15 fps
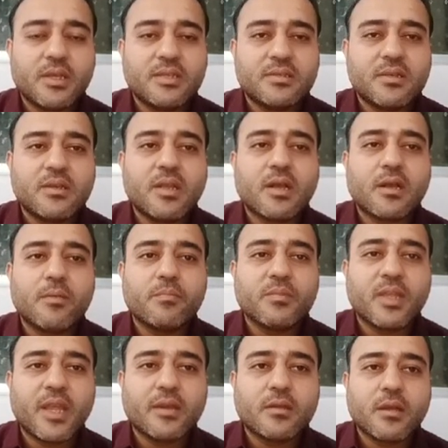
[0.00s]
India Company
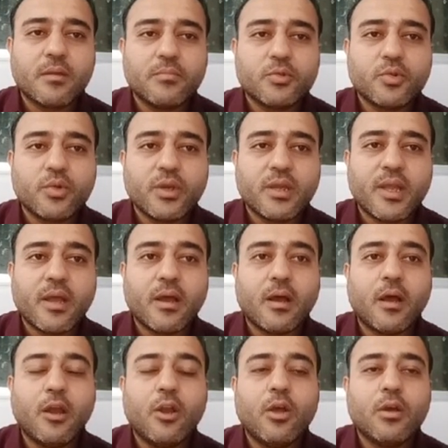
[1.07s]
had come to India,
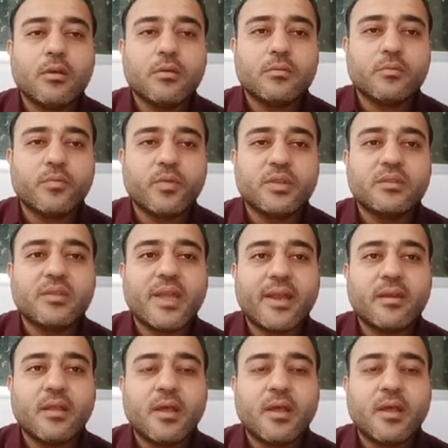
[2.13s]
along with that,